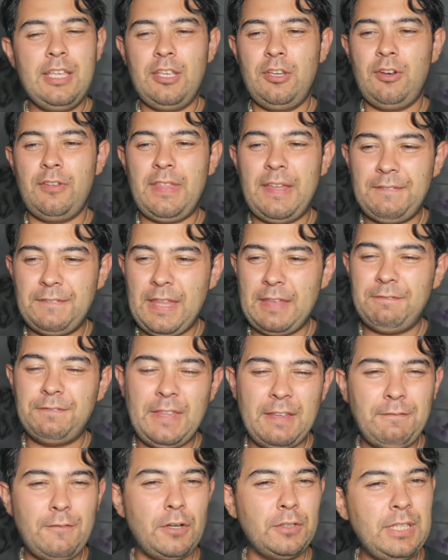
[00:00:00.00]

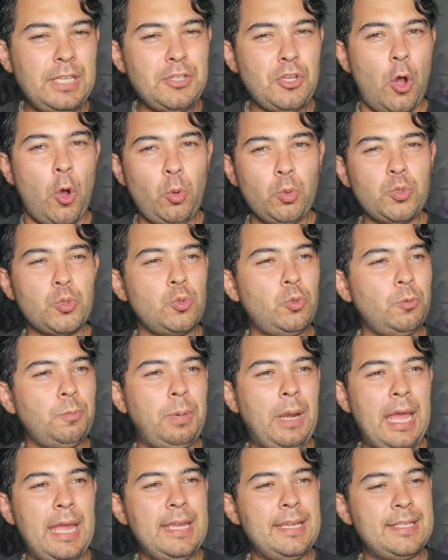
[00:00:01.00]
They've got these old school
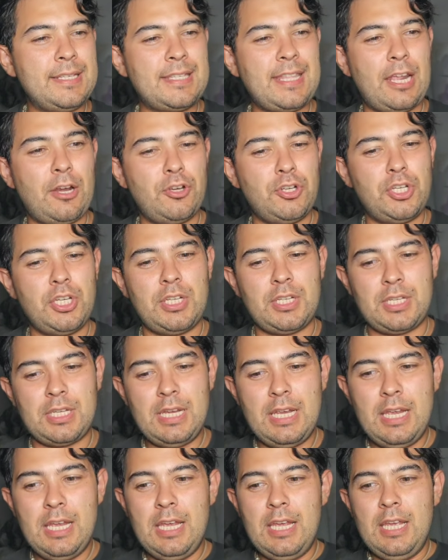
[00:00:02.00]
players that are just,
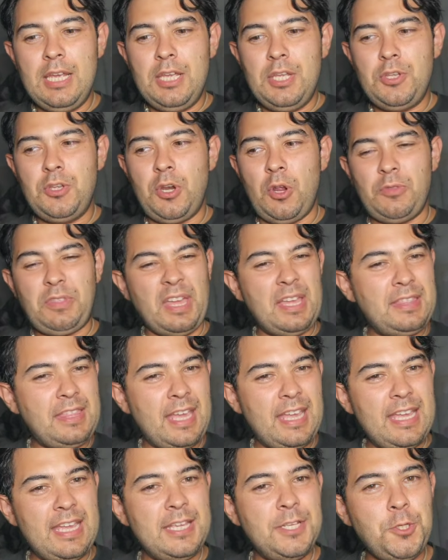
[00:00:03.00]

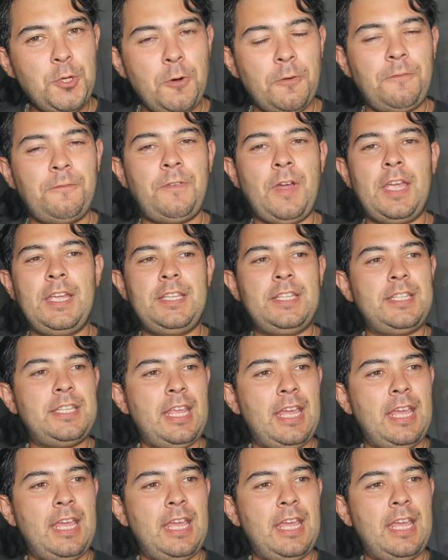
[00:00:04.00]
they in your face.